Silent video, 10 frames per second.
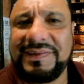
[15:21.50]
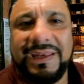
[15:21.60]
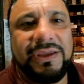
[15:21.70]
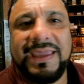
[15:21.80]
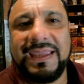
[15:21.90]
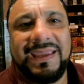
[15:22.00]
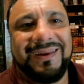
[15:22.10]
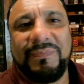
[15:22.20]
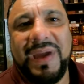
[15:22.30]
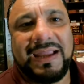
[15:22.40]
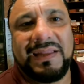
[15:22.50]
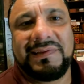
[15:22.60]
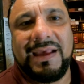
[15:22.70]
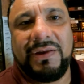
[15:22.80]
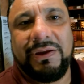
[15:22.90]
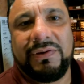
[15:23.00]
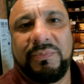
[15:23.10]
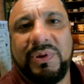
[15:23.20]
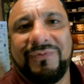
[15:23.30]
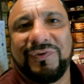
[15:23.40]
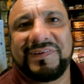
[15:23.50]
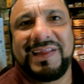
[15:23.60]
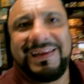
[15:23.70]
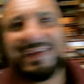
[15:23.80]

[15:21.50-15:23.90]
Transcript: City, you can't get it back. It's down here in the beautiful San